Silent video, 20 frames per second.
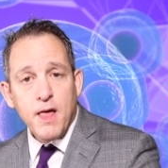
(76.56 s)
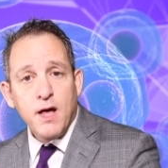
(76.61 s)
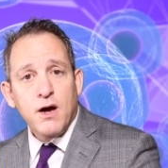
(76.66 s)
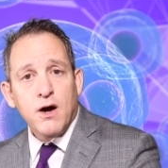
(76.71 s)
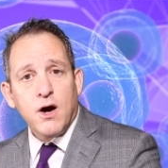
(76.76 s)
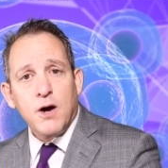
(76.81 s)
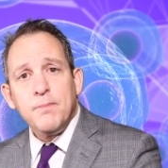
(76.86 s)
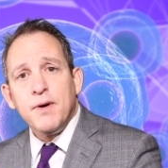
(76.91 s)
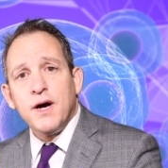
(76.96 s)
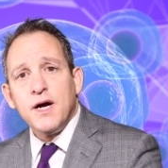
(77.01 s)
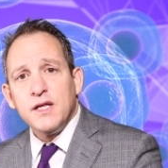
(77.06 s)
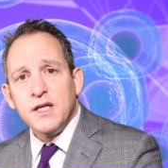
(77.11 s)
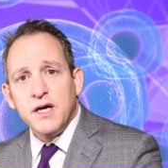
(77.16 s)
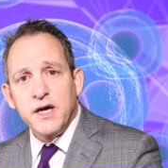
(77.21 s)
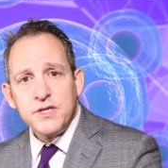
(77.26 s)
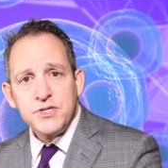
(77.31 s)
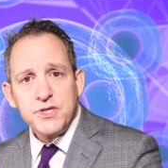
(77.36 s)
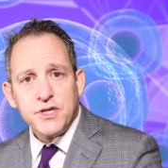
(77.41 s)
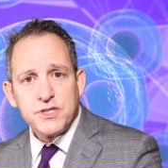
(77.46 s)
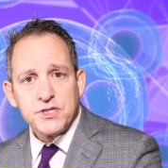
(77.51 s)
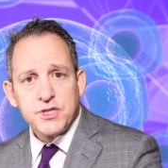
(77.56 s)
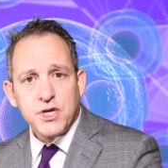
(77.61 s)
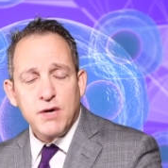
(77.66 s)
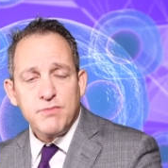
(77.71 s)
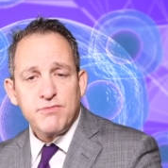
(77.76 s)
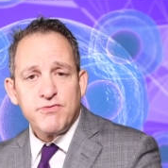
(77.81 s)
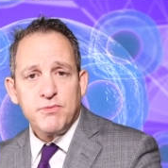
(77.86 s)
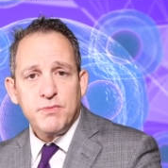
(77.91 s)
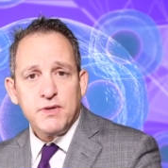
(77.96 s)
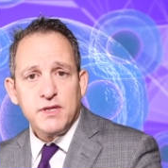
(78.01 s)
Our biologics
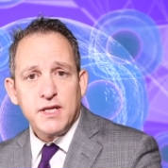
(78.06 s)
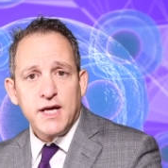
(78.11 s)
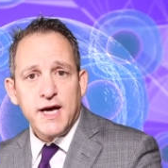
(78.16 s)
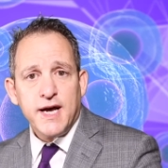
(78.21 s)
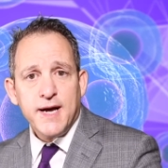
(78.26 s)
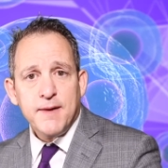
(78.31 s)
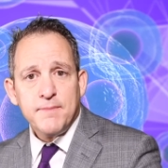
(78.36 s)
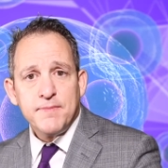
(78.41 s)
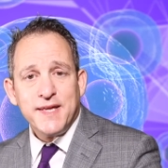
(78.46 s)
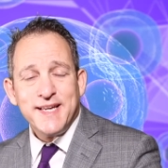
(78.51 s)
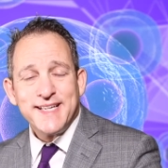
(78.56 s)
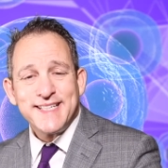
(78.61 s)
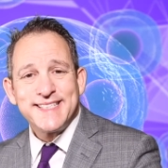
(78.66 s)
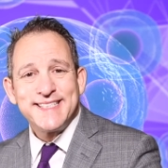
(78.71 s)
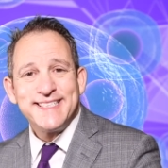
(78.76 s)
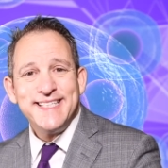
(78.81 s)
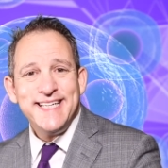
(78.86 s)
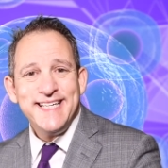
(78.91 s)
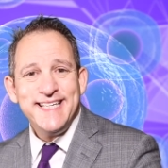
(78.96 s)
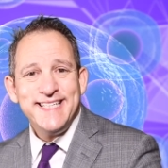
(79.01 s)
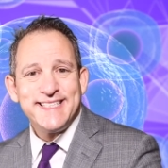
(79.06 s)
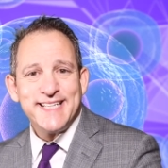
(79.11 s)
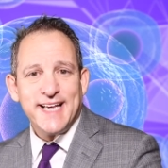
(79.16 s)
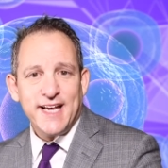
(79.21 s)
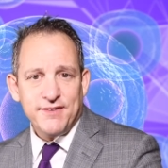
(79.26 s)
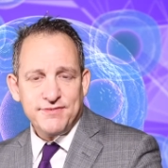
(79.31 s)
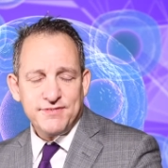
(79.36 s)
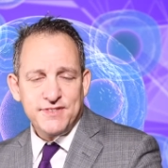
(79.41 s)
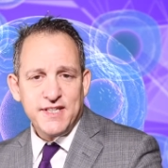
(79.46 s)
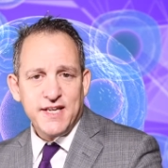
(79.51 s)
come from a lab that exceeds
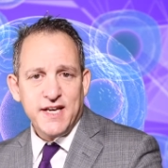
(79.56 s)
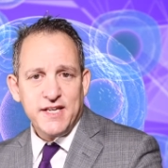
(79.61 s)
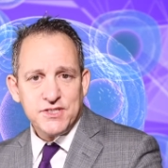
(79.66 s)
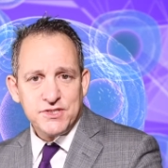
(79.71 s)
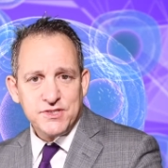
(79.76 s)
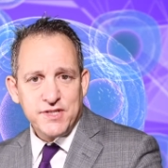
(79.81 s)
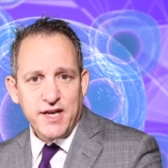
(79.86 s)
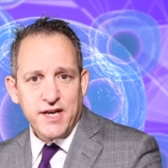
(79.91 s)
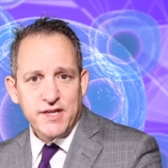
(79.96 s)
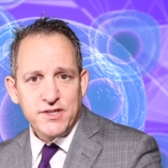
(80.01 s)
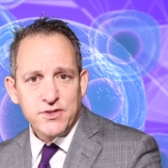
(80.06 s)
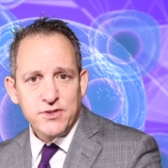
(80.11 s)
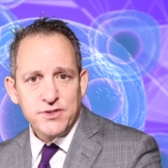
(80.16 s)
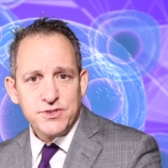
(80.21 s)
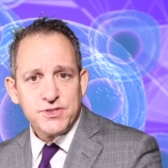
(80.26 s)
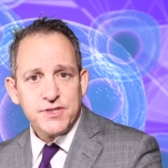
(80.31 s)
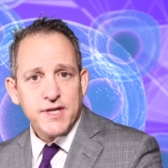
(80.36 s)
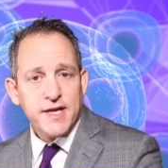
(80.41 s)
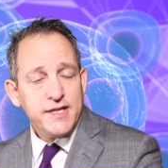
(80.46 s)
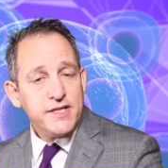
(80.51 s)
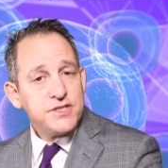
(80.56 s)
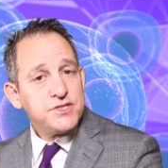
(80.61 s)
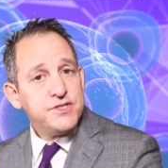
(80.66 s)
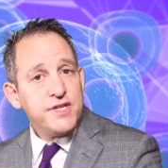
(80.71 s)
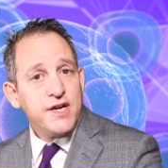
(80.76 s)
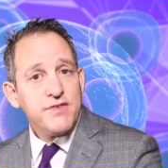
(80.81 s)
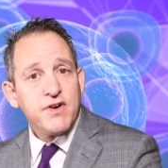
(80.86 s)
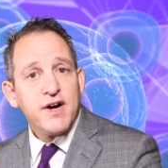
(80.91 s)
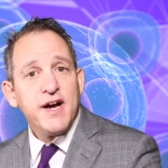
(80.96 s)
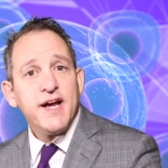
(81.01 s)
FDA standards and has
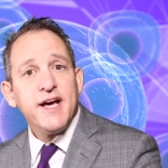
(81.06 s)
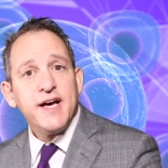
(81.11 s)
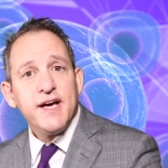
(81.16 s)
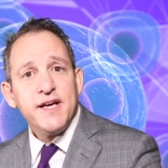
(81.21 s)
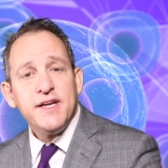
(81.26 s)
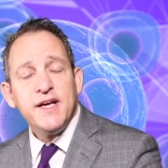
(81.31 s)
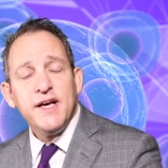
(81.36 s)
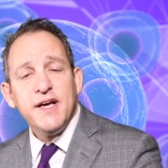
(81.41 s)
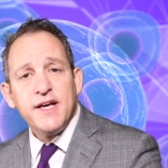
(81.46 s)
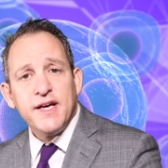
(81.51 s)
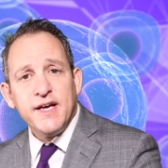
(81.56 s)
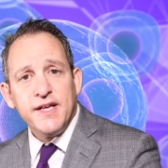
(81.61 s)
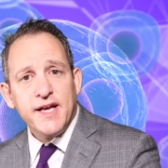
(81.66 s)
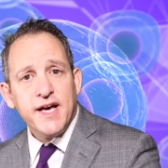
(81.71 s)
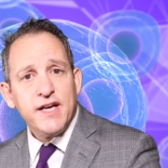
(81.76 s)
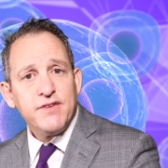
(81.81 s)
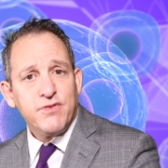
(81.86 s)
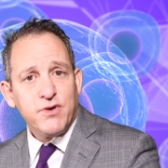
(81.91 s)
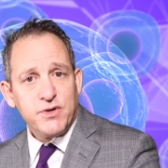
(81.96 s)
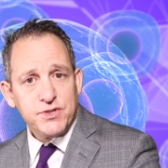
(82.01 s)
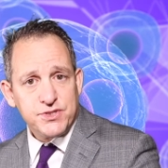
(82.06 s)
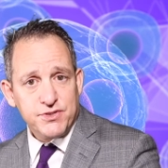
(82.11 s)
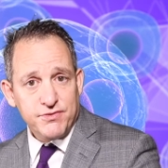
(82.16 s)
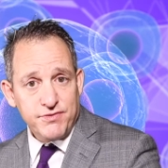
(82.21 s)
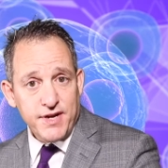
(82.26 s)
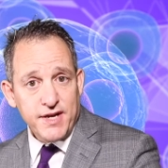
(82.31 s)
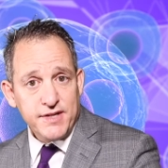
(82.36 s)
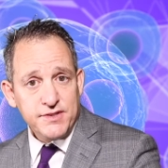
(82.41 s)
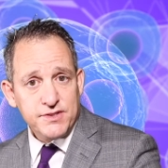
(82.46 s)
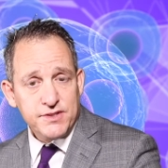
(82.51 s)
never had an adverse
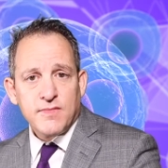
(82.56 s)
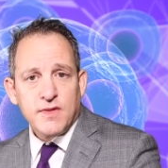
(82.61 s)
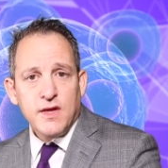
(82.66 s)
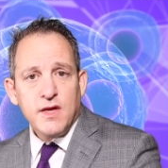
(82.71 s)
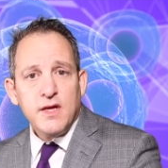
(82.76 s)
event.